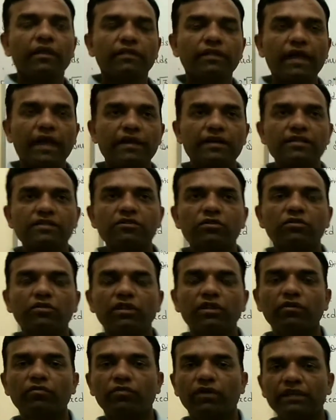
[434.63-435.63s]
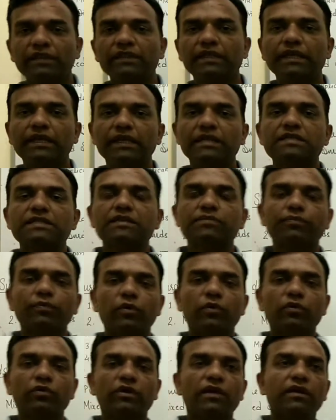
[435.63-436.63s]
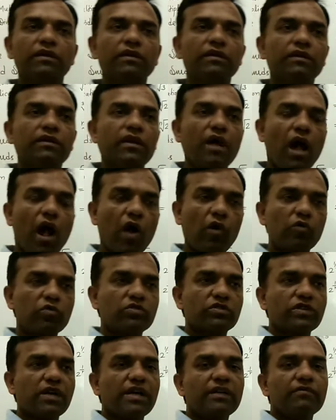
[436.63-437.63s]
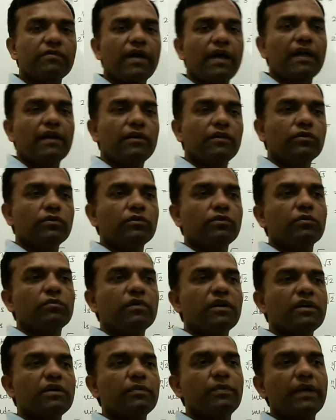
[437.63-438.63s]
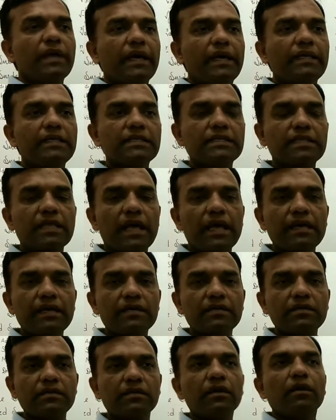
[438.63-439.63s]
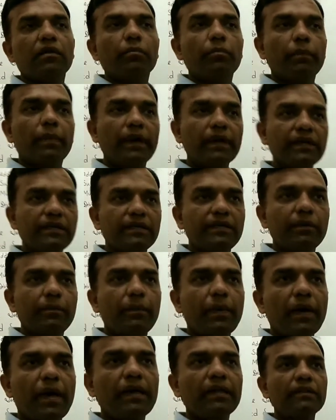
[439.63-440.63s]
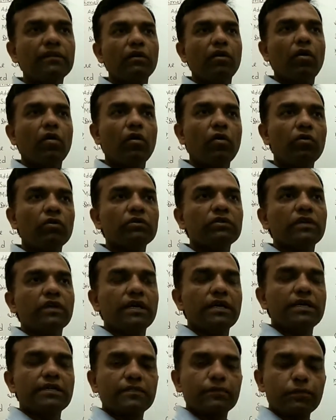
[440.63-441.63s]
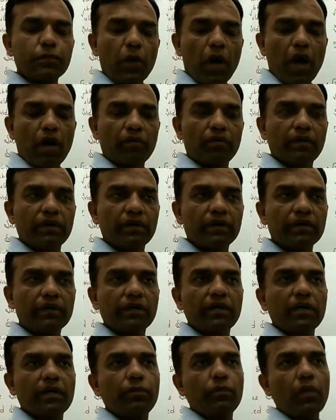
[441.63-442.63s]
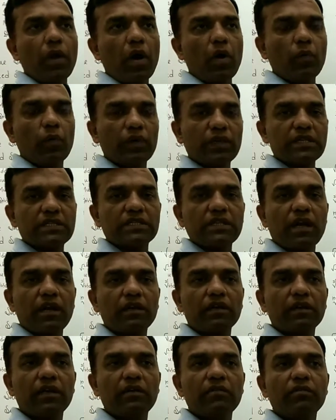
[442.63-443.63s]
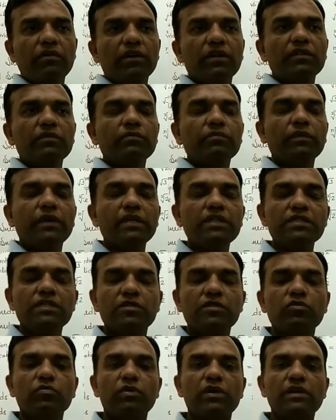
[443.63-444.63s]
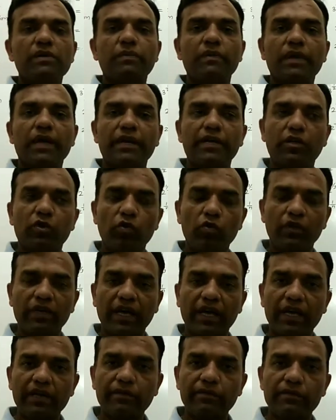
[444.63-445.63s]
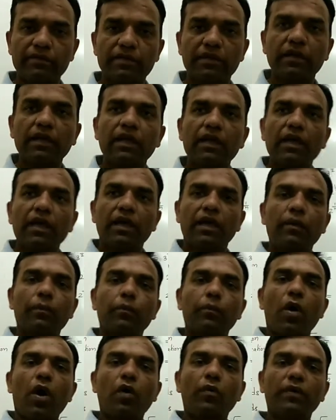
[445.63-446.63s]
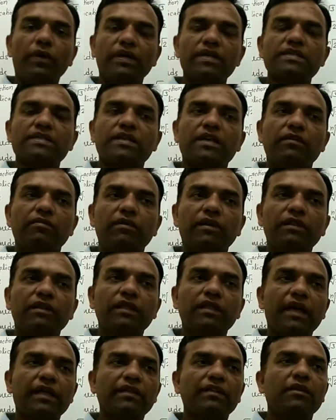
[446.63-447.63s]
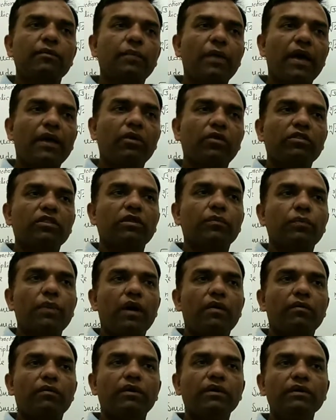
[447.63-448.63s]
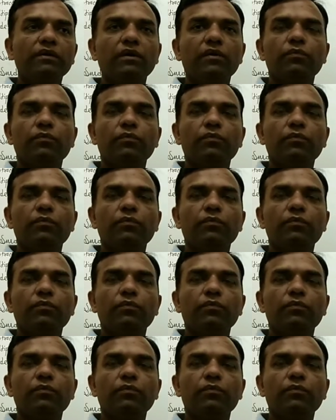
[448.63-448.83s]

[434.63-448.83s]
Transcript: That is only one thing is important. Outside value you multiply inside, but depend on its power. If power is not given, means you multiply 2 times. If power is given, then depend on the power.